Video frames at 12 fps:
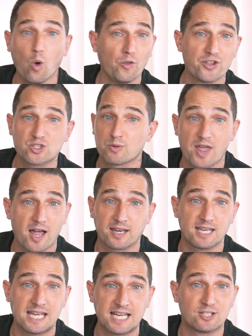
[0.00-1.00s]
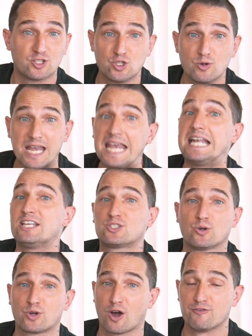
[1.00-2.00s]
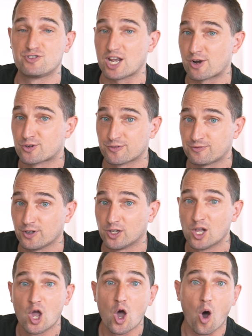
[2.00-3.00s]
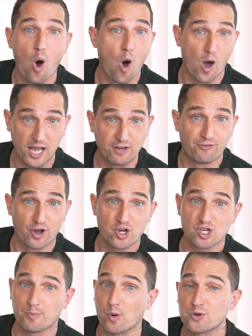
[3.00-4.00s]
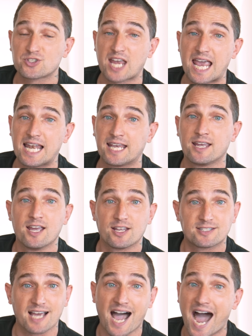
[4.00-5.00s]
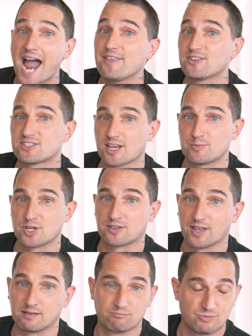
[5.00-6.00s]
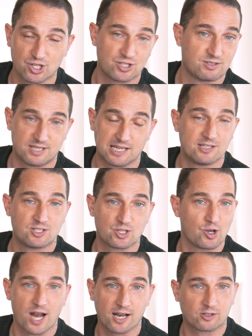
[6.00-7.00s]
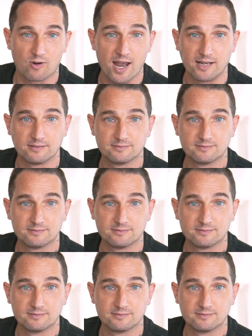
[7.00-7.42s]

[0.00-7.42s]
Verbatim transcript: All this without needing to do any sort of generative fill or in Photoshop or scaling to hide the subject that just didn't turn out great.